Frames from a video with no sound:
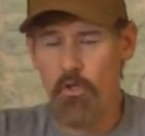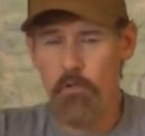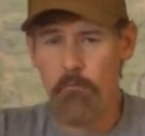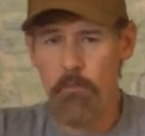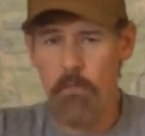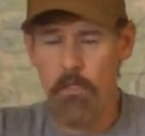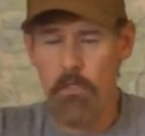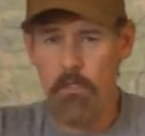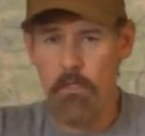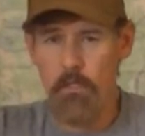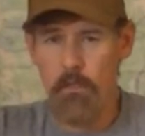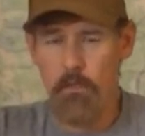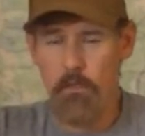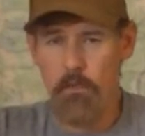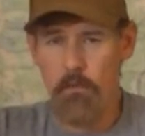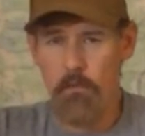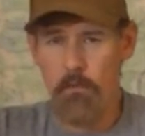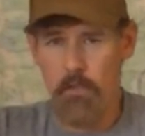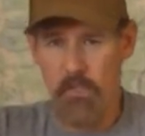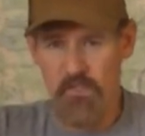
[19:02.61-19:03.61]
can be
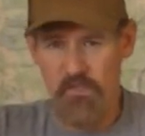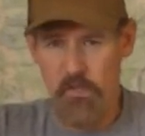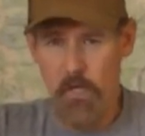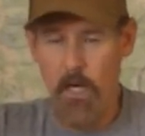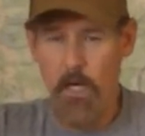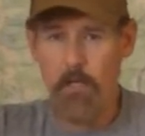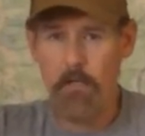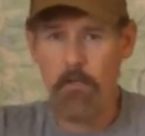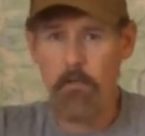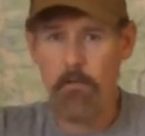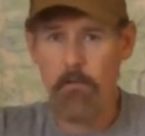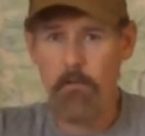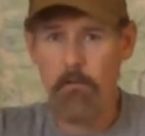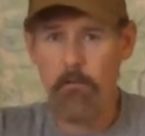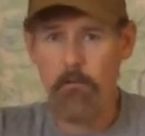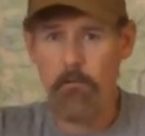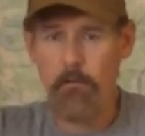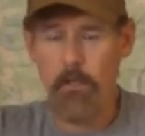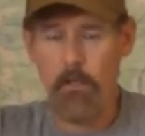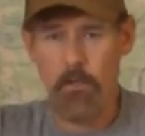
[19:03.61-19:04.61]
excited
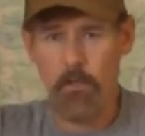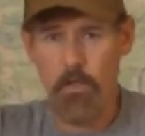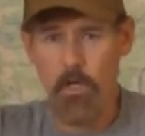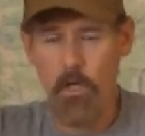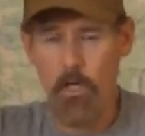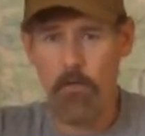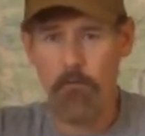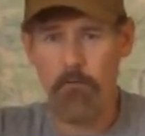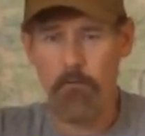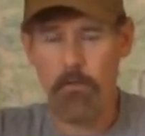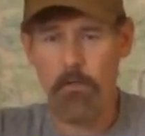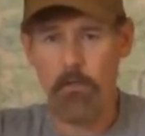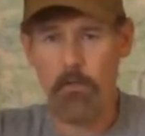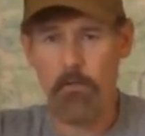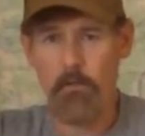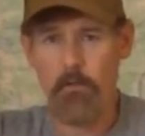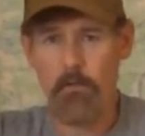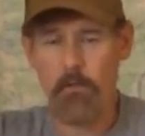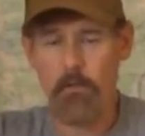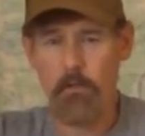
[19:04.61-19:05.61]
and
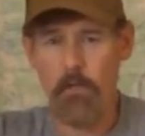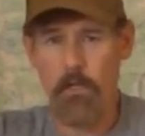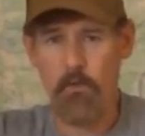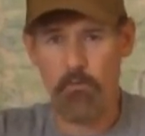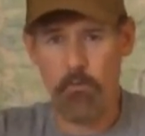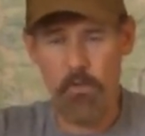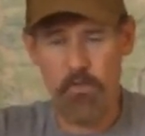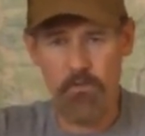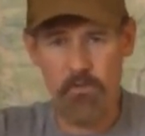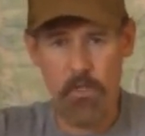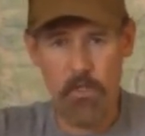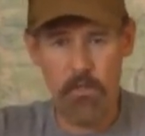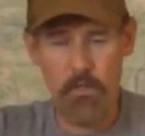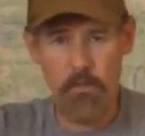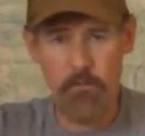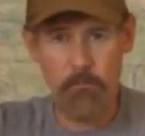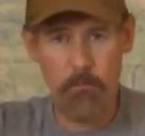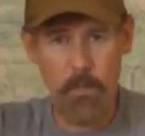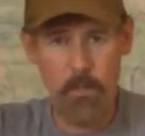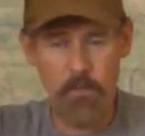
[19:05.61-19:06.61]
confident as we send
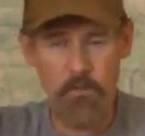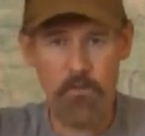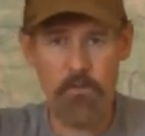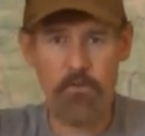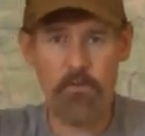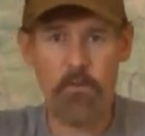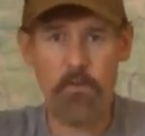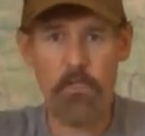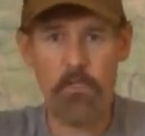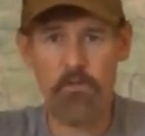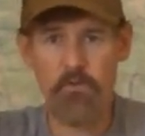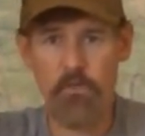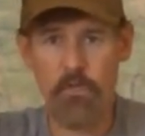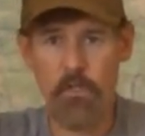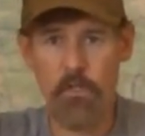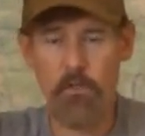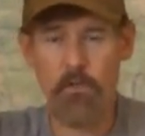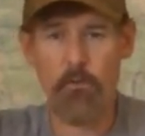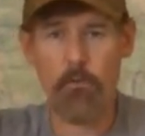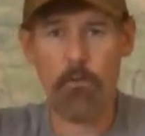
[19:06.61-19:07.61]
you pictures of these
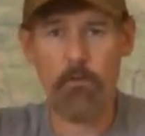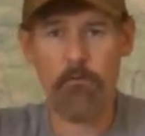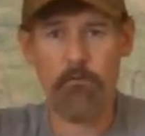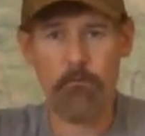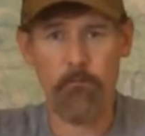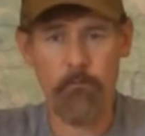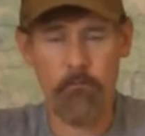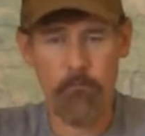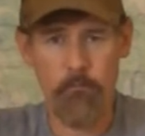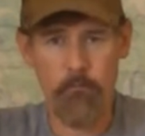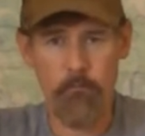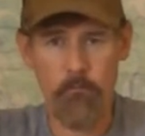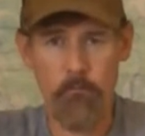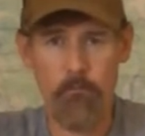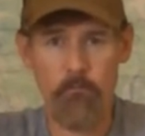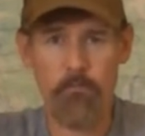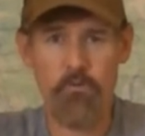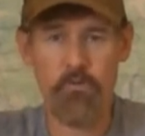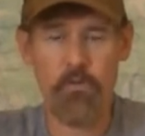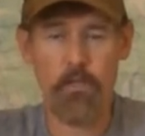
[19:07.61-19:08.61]
deer that we've
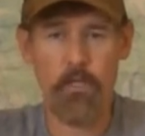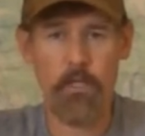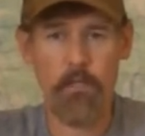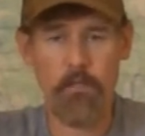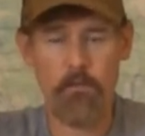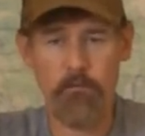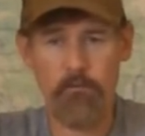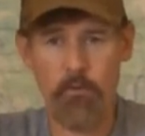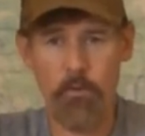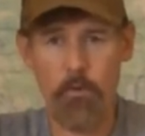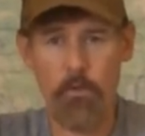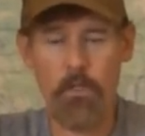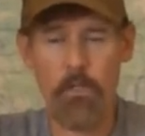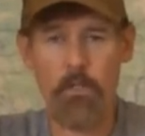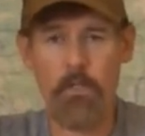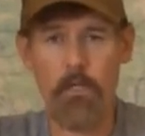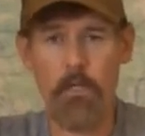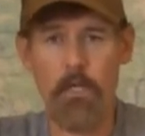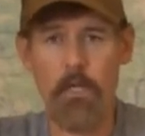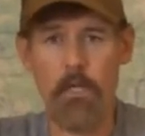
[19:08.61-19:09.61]
selected for
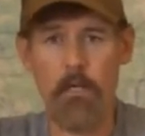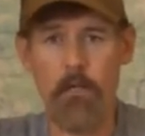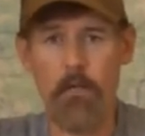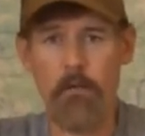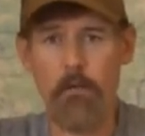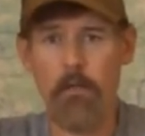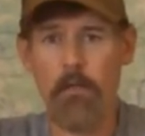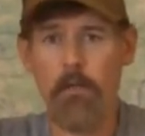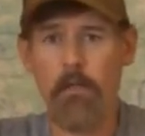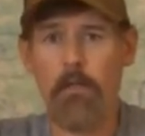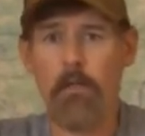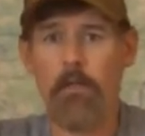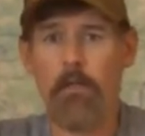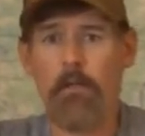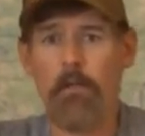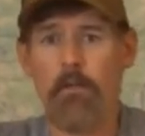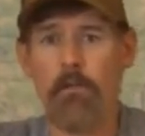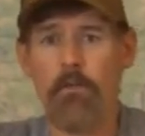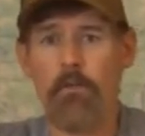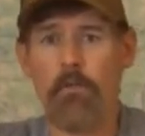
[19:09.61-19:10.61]
you, and
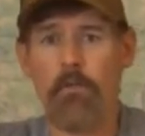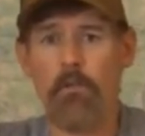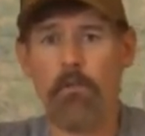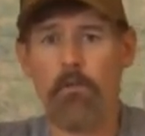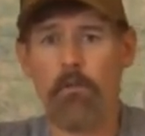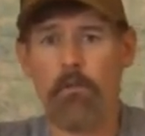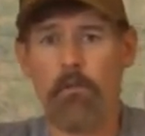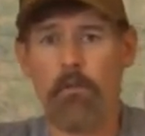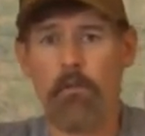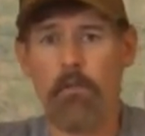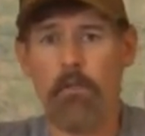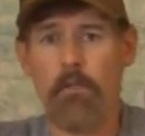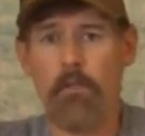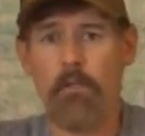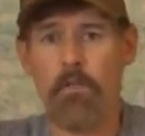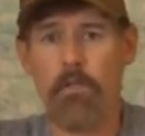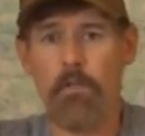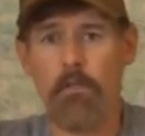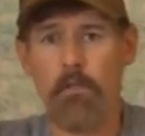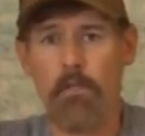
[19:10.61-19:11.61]
you
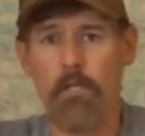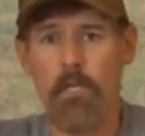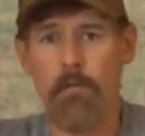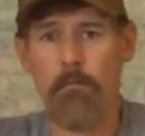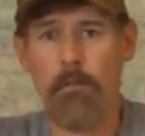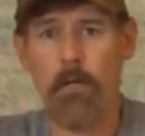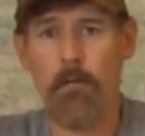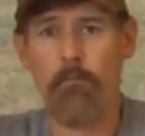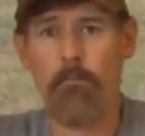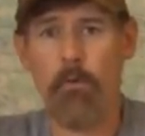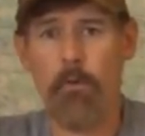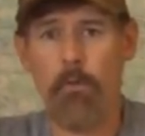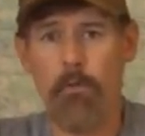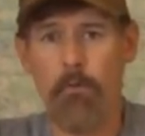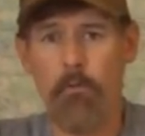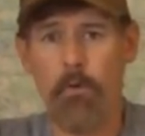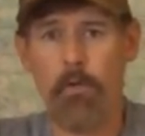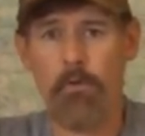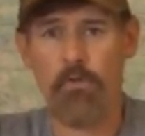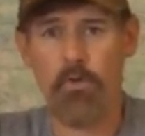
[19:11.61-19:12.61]
can keep up with
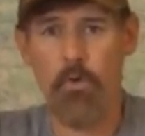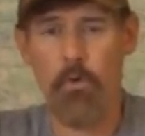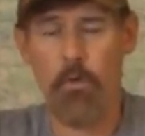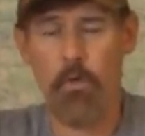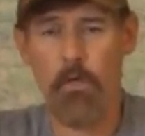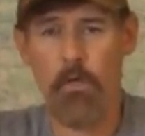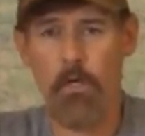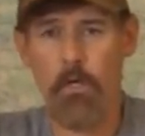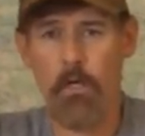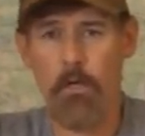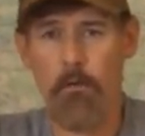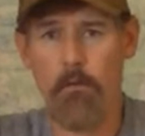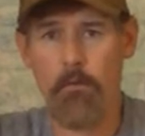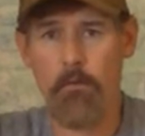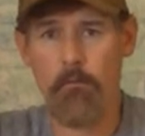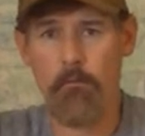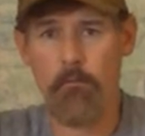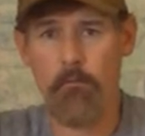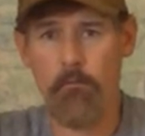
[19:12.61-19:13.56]
what's going on